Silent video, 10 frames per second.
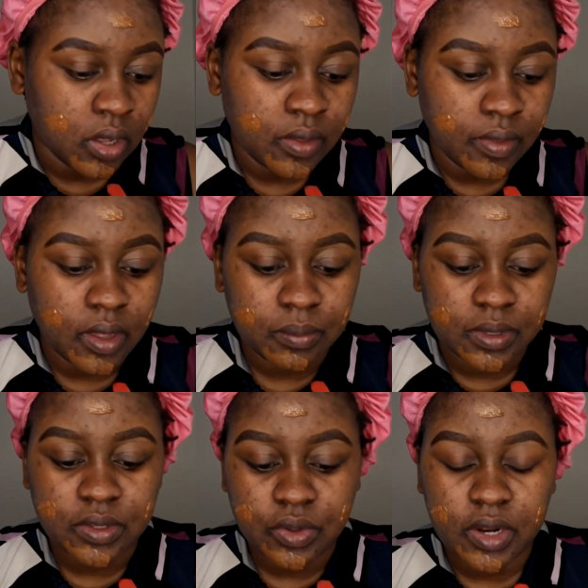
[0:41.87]
the
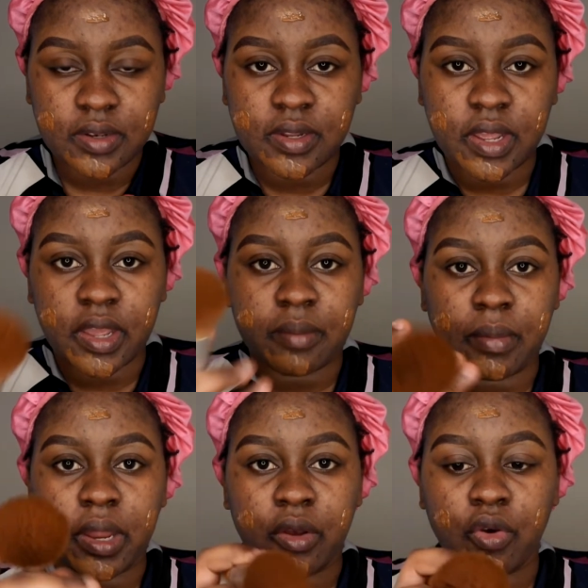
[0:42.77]
usual brush, the
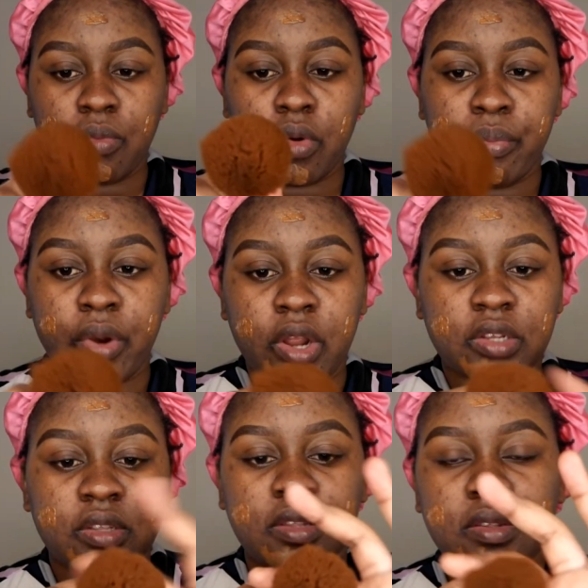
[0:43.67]
normal brush that I
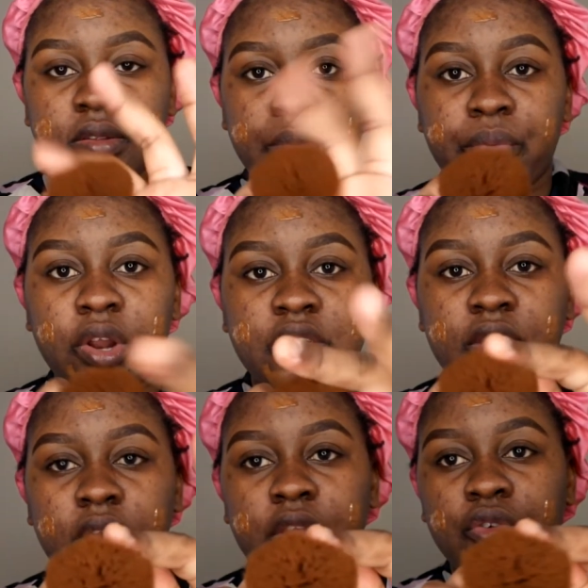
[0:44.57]
usually use,
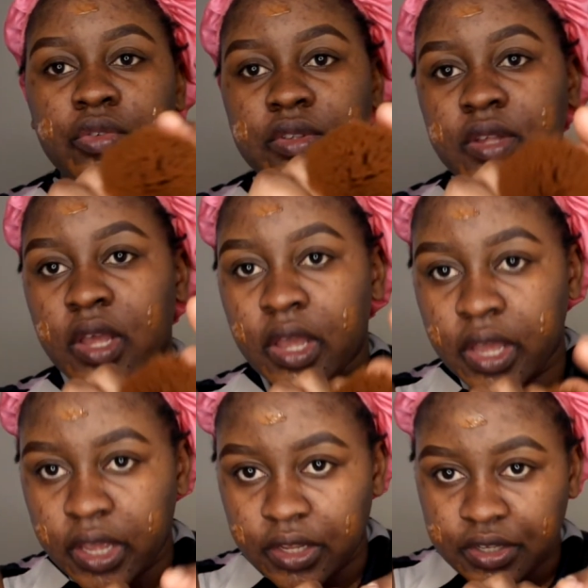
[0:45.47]
and then start
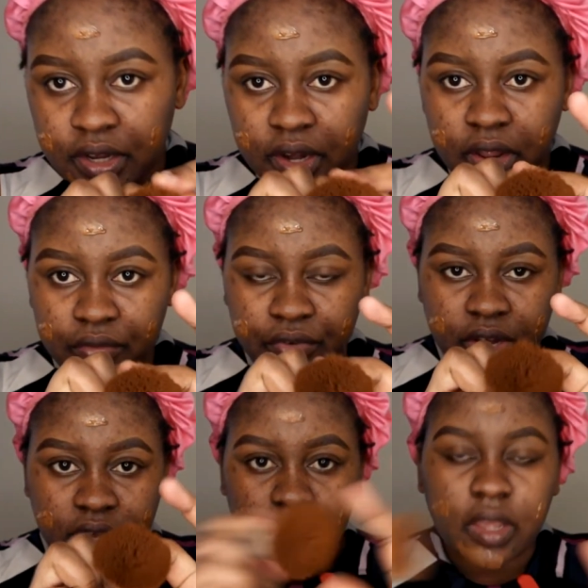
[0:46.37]

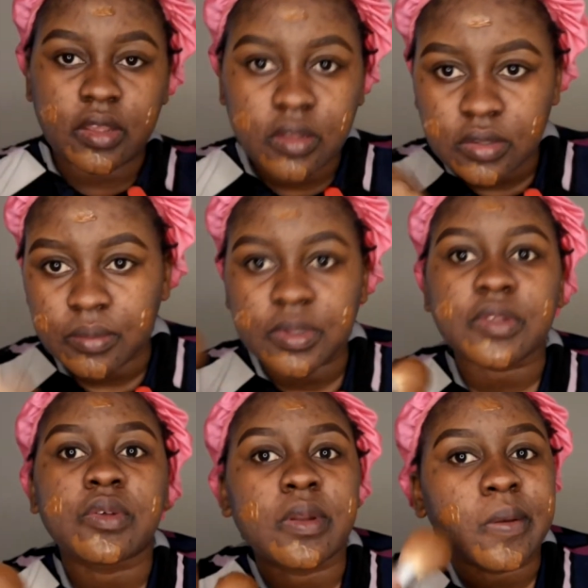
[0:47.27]

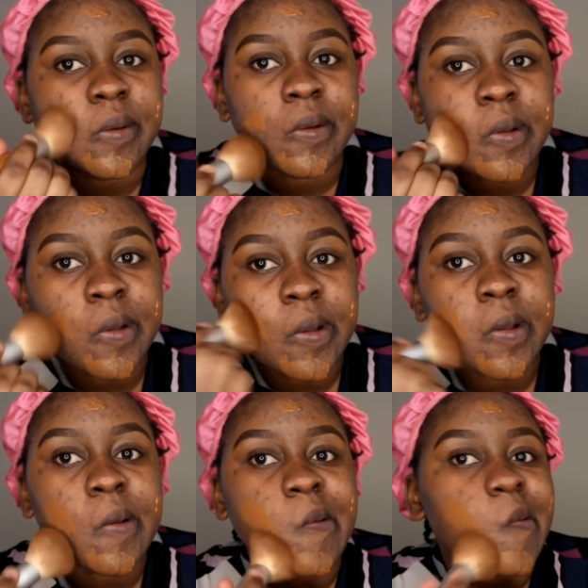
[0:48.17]
blending the
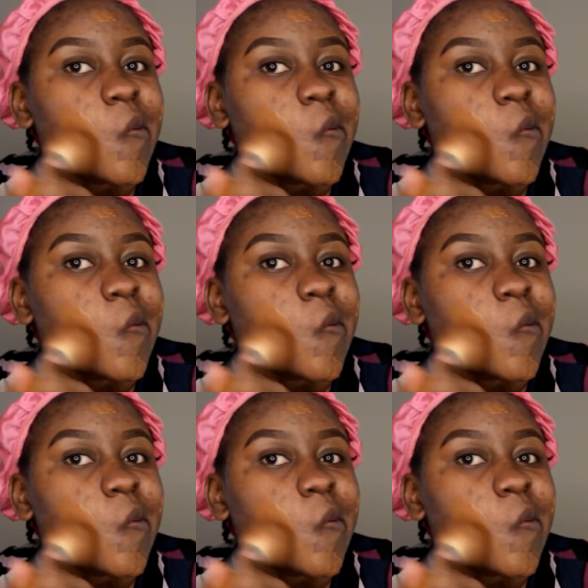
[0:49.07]
foundation.